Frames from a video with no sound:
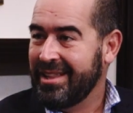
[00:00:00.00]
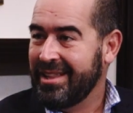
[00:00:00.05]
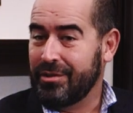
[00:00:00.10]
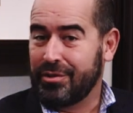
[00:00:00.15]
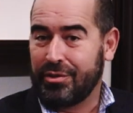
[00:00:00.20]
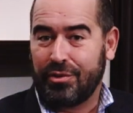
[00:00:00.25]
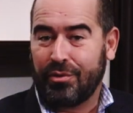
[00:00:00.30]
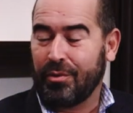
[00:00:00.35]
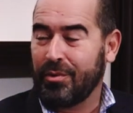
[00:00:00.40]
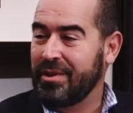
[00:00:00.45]
The
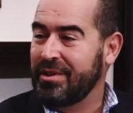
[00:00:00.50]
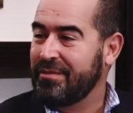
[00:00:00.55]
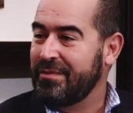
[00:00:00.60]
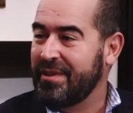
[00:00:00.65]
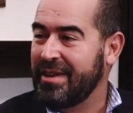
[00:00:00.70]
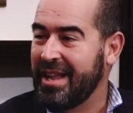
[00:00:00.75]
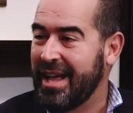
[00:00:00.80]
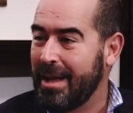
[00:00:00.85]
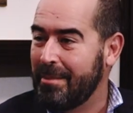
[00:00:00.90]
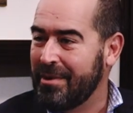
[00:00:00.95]
story is
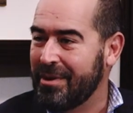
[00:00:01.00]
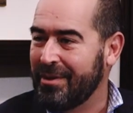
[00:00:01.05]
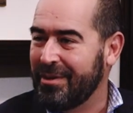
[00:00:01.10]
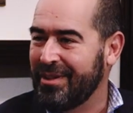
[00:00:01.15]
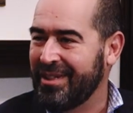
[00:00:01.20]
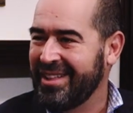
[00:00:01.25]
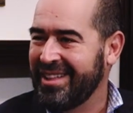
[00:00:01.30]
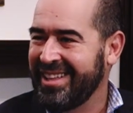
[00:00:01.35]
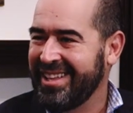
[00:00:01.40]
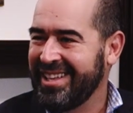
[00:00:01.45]

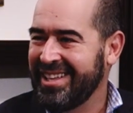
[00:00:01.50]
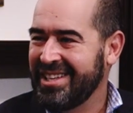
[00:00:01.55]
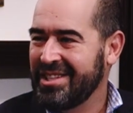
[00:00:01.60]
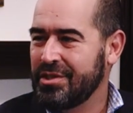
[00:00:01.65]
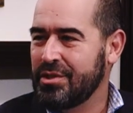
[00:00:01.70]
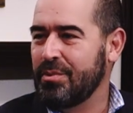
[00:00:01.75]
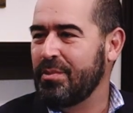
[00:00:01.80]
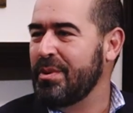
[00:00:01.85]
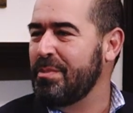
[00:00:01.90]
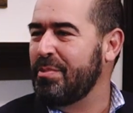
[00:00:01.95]
phenomenal.
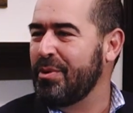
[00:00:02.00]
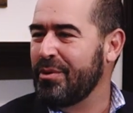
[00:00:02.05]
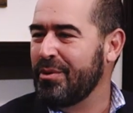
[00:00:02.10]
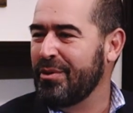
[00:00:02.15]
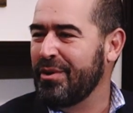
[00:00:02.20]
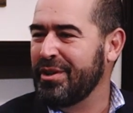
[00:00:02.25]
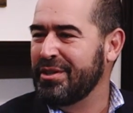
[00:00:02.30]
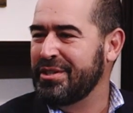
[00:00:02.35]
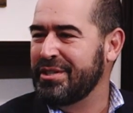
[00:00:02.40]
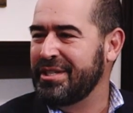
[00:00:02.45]
So we put
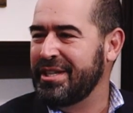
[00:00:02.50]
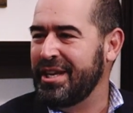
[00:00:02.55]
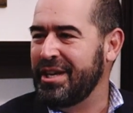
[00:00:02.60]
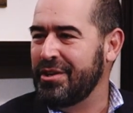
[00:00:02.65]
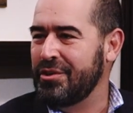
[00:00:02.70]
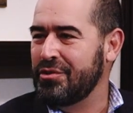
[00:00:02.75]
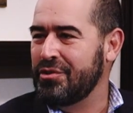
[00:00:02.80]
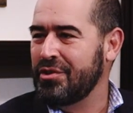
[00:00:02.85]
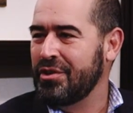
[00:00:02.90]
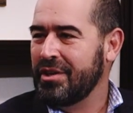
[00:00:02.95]
her on
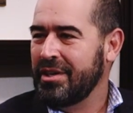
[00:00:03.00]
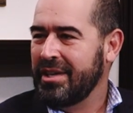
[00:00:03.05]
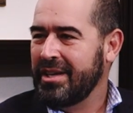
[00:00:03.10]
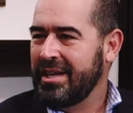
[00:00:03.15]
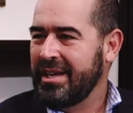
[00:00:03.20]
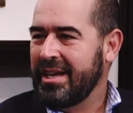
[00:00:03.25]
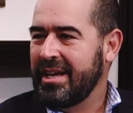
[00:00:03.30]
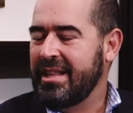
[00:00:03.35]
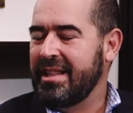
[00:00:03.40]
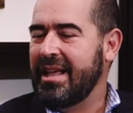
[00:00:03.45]
stage,
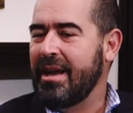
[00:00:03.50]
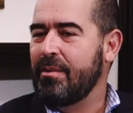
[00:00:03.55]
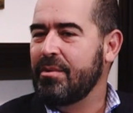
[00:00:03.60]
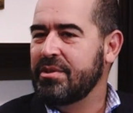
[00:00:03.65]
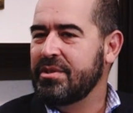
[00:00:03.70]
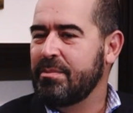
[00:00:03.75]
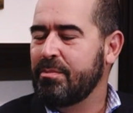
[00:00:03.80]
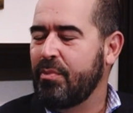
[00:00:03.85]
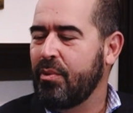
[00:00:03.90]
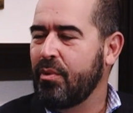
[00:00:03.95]
and that
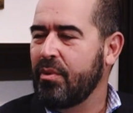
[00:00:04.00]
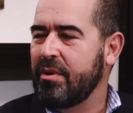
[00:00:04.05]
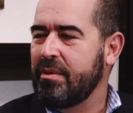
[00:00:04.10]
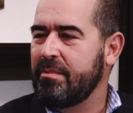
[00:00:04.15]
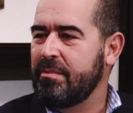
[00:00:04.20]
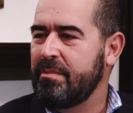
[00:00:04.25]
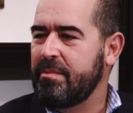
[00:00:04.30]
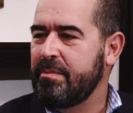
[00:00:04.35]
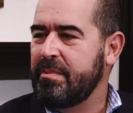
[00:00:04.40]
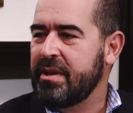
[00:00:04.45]
was
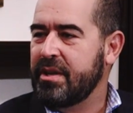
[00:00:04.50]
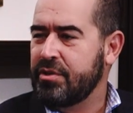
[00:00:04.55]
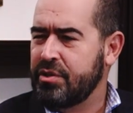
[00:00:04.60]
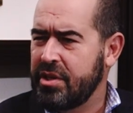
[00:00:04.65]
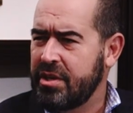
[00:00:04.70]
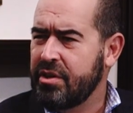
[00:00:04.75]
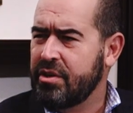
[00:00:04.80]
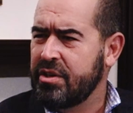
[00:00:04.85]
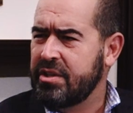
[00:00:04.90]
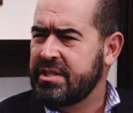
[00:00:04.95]
important because
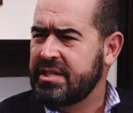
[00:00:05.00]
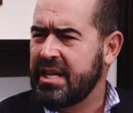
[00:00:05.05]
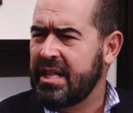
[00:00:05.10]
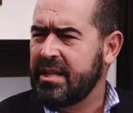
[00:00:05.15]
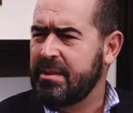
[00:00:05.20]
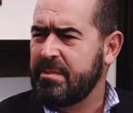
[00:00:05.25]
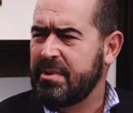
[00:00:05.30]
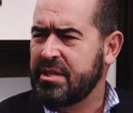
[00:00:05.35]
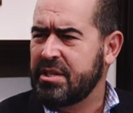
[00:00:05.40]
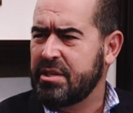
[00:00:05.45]
she had a good,
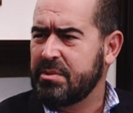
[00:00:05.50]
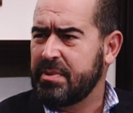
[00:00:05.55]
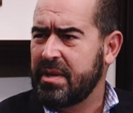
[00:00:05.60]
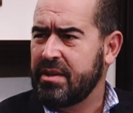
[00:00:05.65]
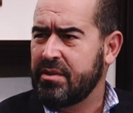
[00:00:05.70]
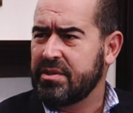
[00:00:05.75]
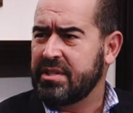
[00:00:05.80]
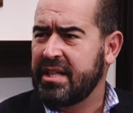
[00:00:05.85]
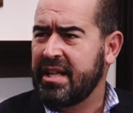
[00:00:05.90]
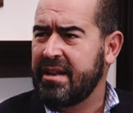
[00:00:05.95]
solid business
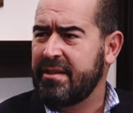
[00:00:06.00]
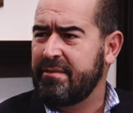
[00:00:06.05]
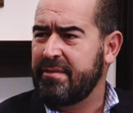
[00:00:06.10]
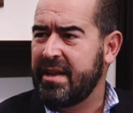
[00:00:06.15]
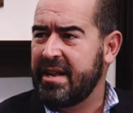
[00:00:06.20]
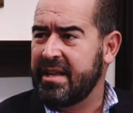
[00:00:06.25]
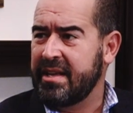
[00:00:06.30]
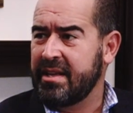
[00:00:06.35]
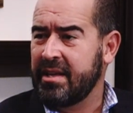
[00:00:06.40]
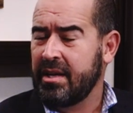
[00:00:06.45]
plan. There's a lot of
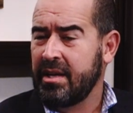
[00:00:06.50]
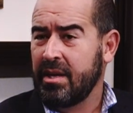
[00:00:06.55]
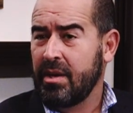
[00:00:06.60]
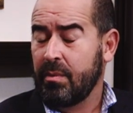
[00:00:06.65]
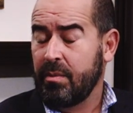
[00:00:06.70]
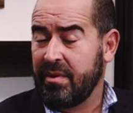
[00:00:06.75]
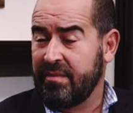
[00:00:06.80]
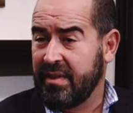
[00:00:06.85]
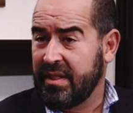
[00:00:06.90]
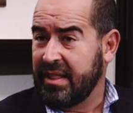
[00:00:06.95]
vetting.
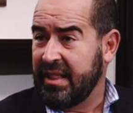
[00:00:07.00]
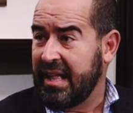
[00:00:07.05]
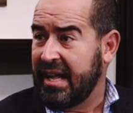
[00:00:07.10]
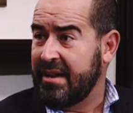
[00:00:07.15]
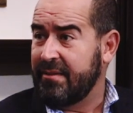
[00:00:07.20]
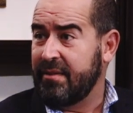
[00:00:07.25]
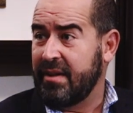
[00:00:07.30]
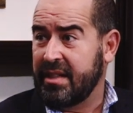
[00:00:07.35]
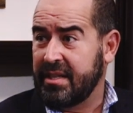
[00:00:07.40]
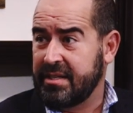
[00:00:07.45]
We have a
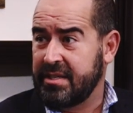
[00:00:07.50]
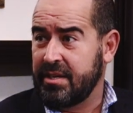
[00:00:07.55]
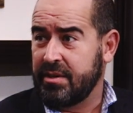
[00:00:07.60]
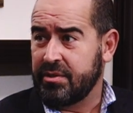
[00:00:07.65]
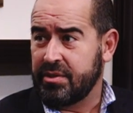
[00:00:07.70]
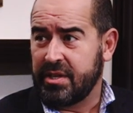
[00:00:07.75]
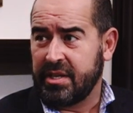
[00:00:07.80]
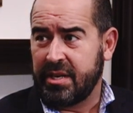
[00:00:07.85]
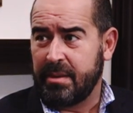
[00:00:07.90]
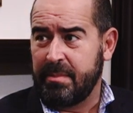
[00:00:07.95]
lot of
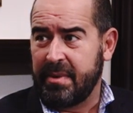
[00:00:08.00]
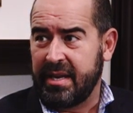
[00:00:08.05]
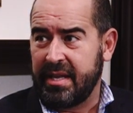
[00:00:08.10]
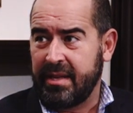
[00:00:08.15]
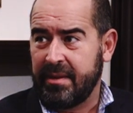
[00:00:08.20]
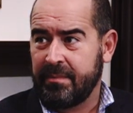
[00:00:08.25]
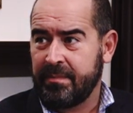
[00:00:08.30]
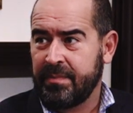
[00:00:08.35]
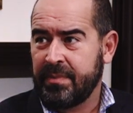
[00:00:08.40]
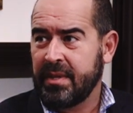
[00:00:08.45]
volunteers in
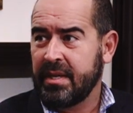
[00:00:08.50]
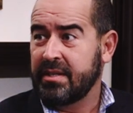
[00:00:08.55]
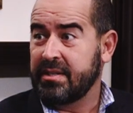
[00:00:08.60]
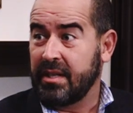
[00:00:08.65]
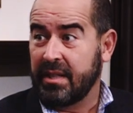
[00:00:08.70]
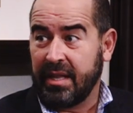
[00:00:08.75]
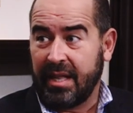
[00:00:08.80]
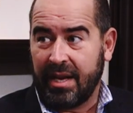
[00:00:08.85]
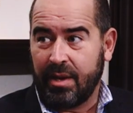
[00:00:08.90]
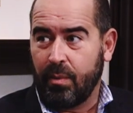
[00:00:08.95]
committee. It's
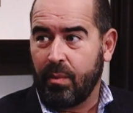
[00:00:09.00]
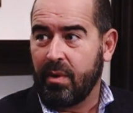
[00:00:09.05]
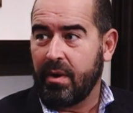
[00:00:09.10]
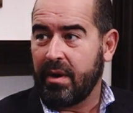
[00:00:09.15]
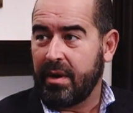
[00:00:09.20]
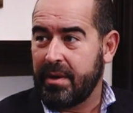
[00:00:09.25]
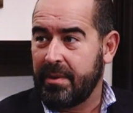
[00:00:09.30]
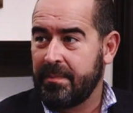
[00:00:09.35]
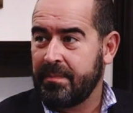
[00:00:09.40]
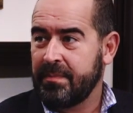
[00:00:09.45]
a lot of
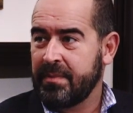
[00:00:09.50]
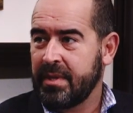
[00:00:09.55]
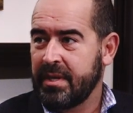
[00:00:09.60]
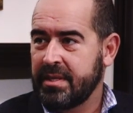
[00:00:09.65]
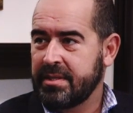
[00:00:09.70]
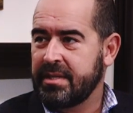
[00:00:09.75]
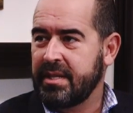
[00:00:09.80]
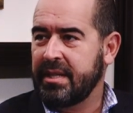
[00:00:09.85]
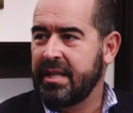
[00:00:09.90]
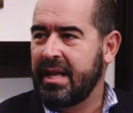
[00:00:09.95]
work.
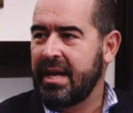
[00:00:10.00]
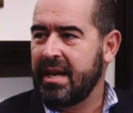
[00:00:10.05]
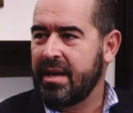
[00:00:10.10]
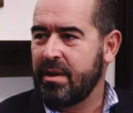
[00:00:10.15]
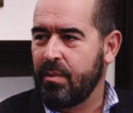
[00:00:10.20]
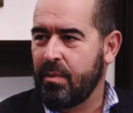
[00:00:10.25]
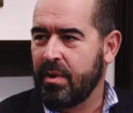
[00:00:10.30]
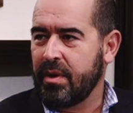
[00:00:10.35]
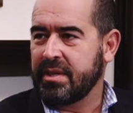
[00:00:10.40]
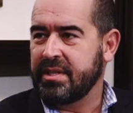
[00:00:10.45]
It's a lot
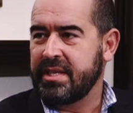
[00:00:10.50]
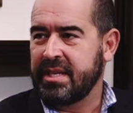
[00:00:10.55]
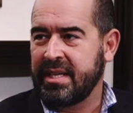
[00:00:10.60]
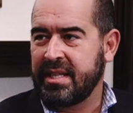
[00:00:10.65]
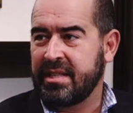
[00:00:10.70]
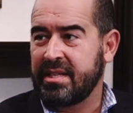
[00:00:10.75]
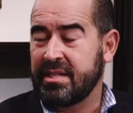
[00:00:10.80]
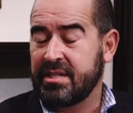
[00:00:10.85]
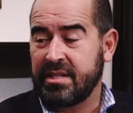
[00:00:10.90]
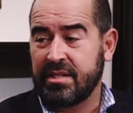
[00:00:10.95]
of work to
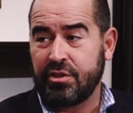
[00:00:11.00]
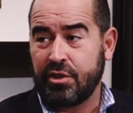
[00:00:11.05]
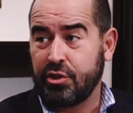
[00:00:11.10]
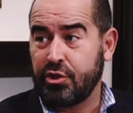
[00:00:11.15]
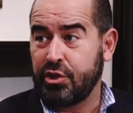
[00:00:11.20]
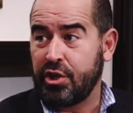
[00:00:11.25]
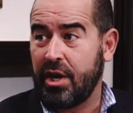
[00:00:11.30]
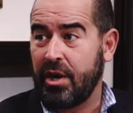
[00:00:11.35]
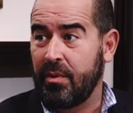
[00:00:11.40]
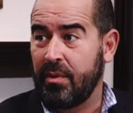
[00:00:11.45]
get this. It's a
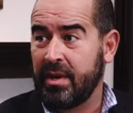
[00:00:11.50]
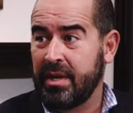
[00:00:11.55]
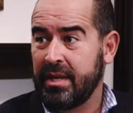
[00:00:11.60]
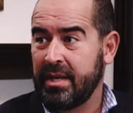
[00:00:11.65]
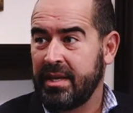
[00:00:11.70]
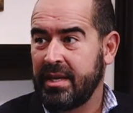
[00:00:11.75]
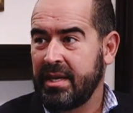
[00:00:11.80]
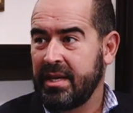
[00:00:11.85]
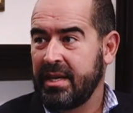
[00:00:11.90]
show.